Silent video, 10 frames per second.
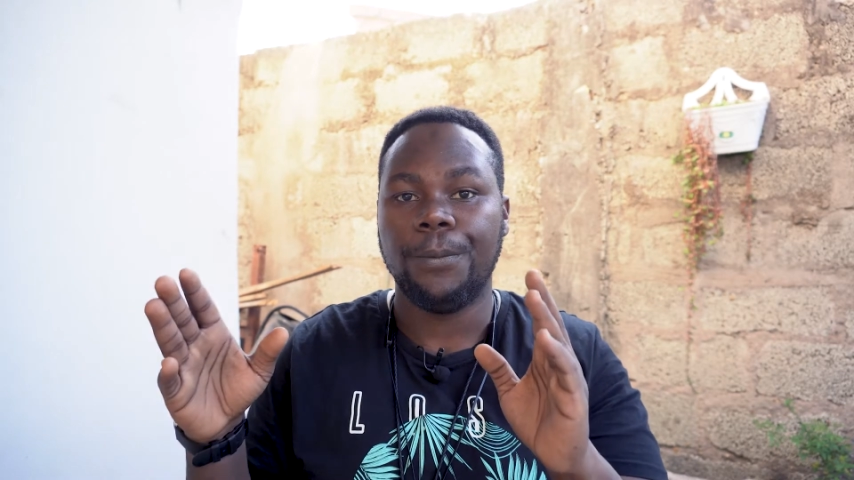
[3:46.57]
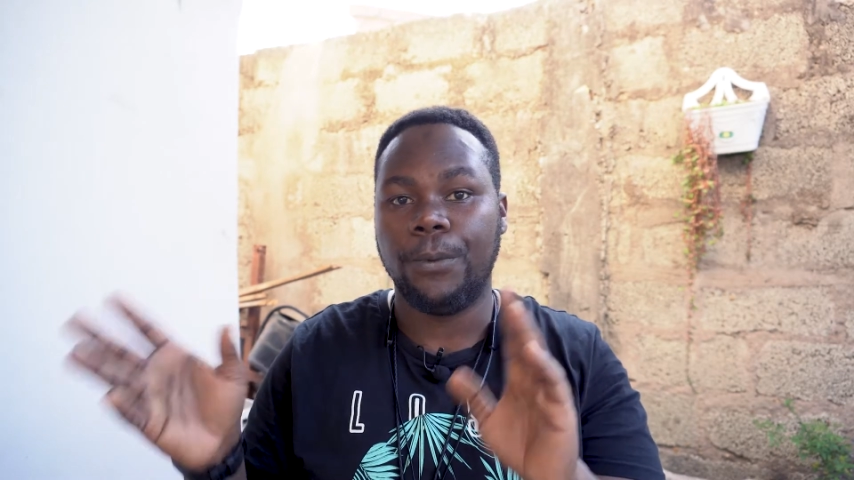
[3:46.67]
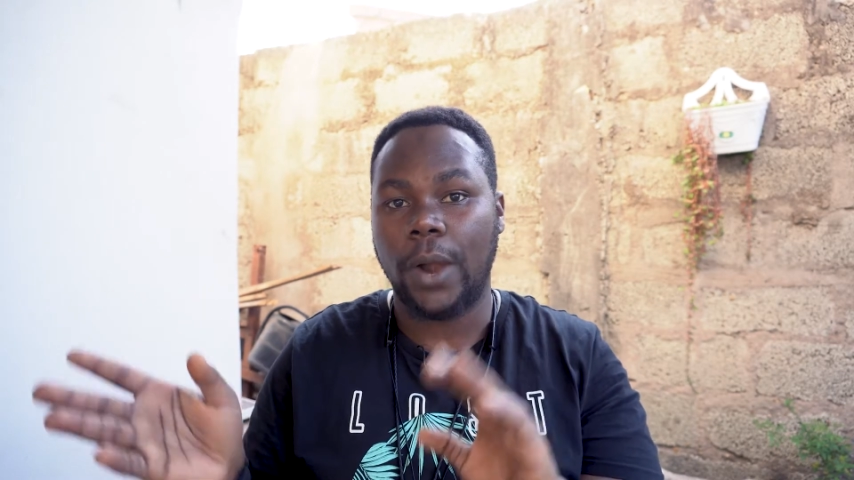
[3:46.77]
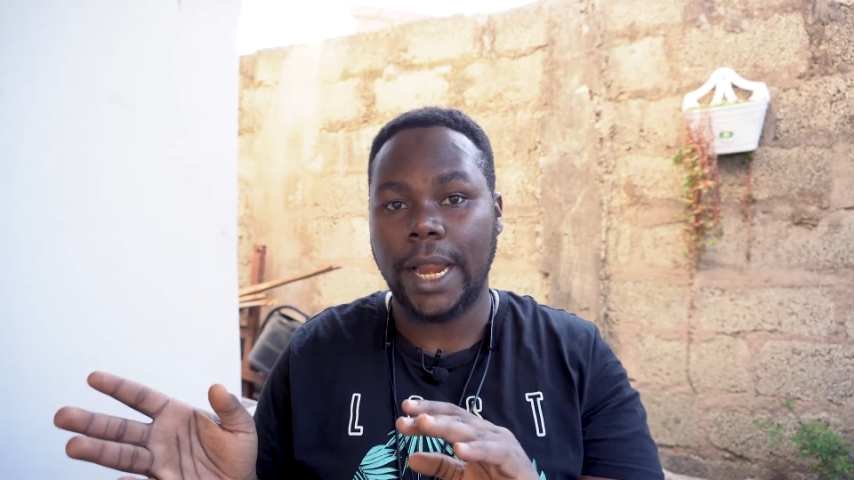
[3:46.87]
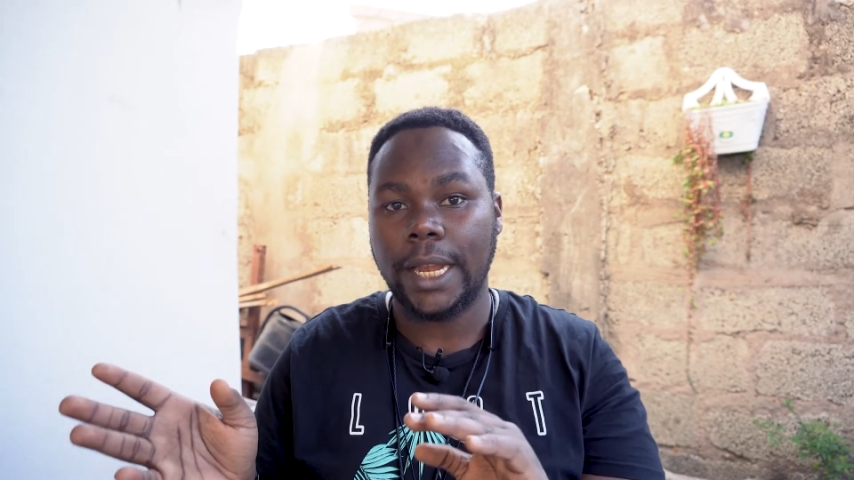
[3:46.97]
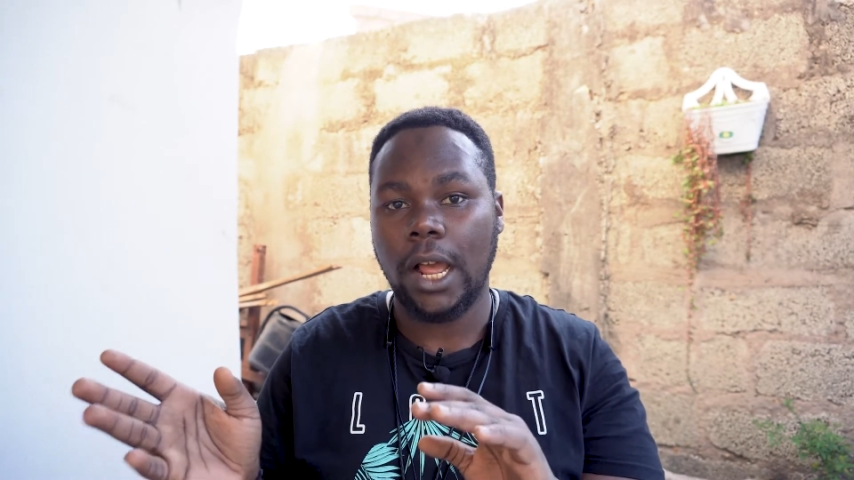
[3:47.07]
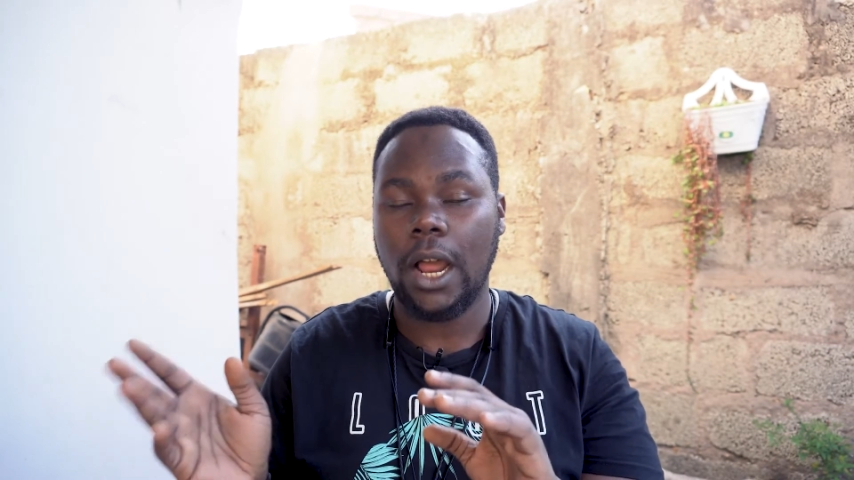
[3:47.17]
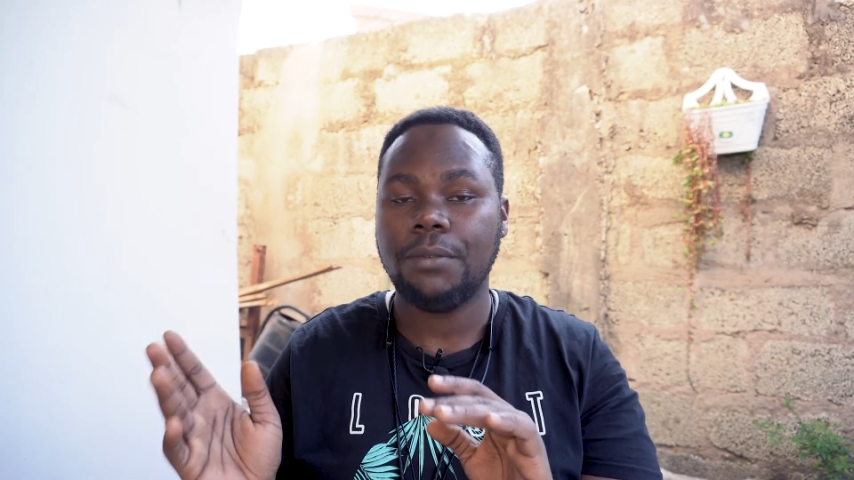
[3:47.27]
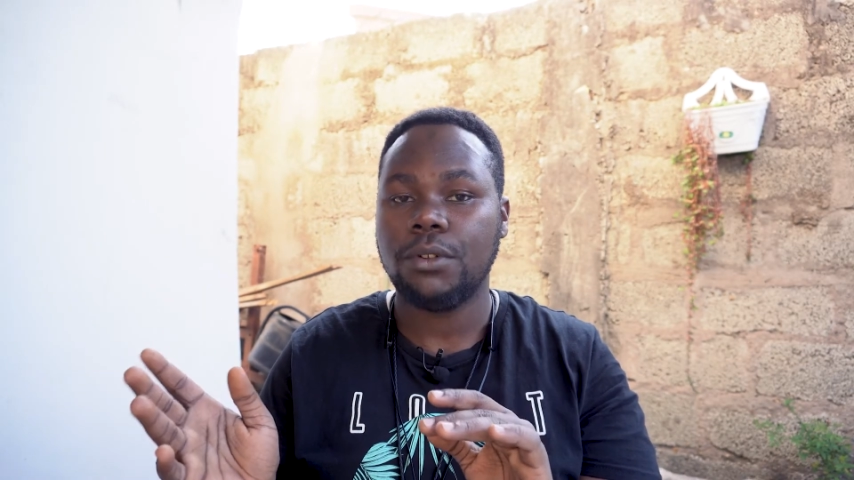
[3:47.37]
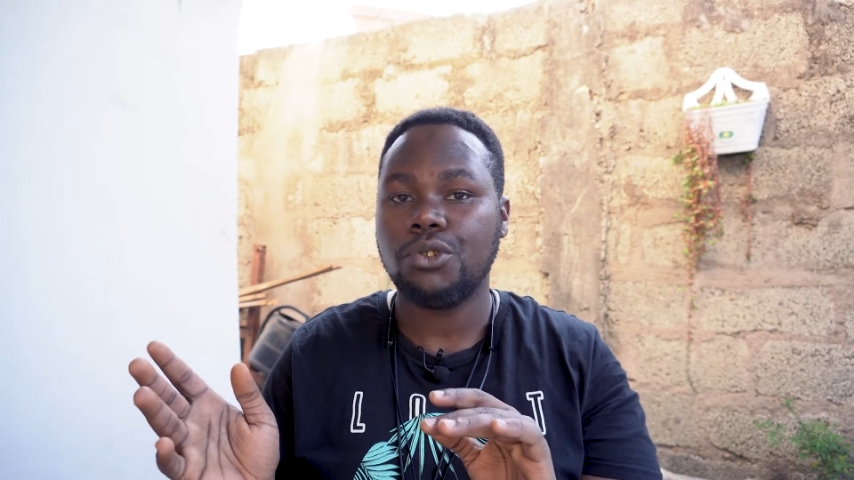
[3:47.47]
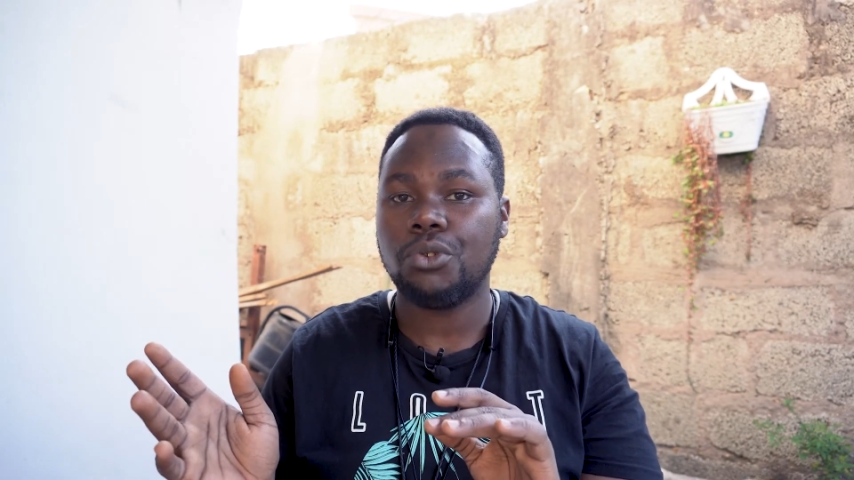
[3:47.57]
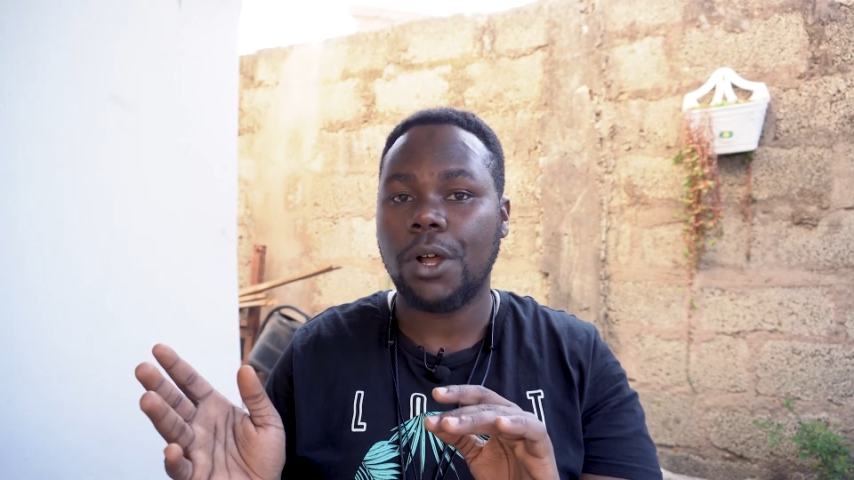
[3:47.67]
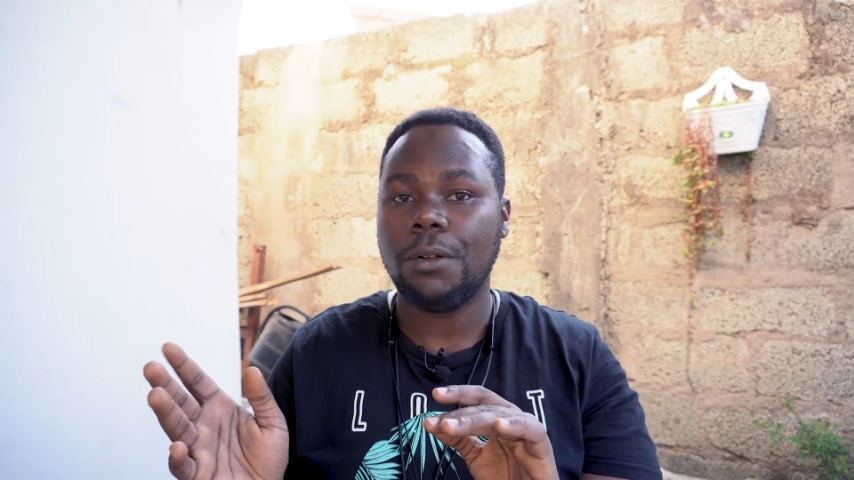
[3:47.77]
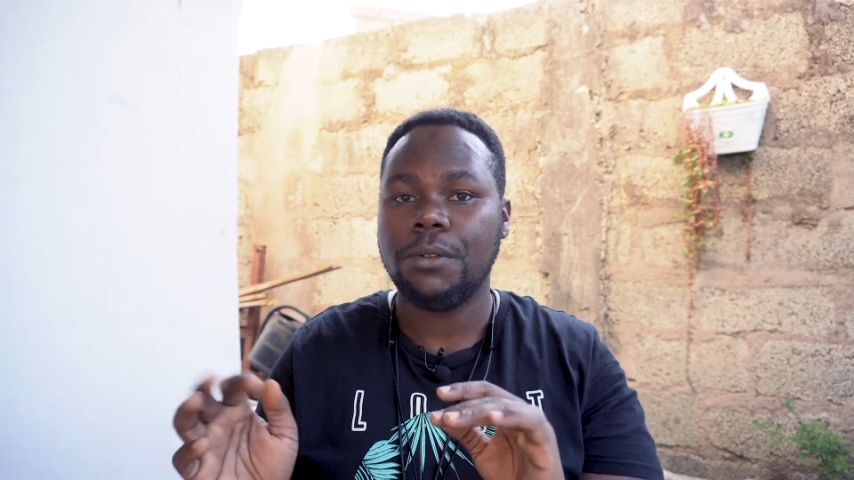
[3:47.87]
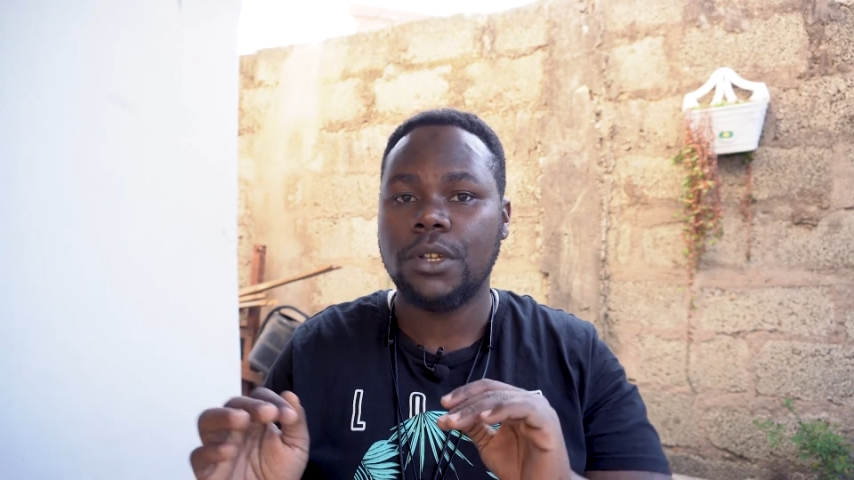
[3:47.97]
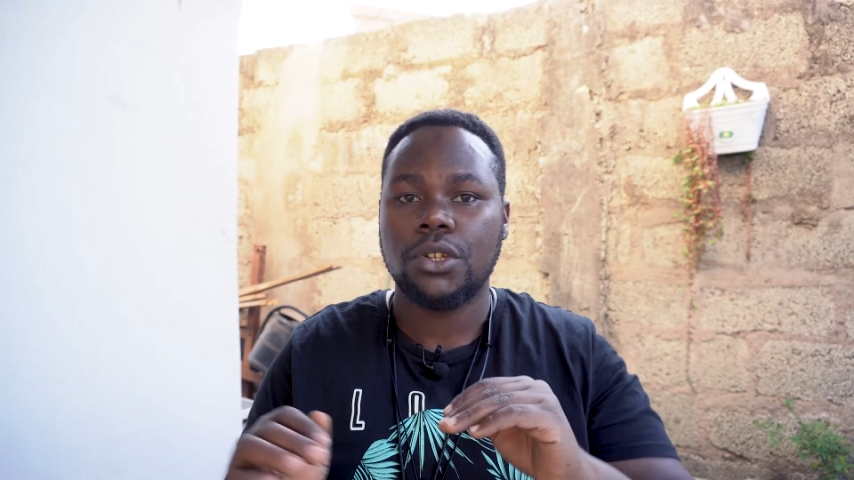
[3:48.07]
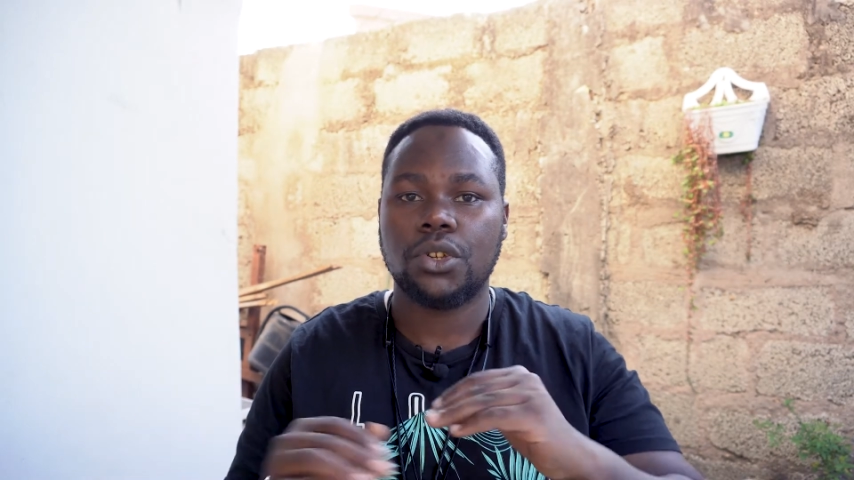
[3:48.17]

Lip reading: right now iPhone 12,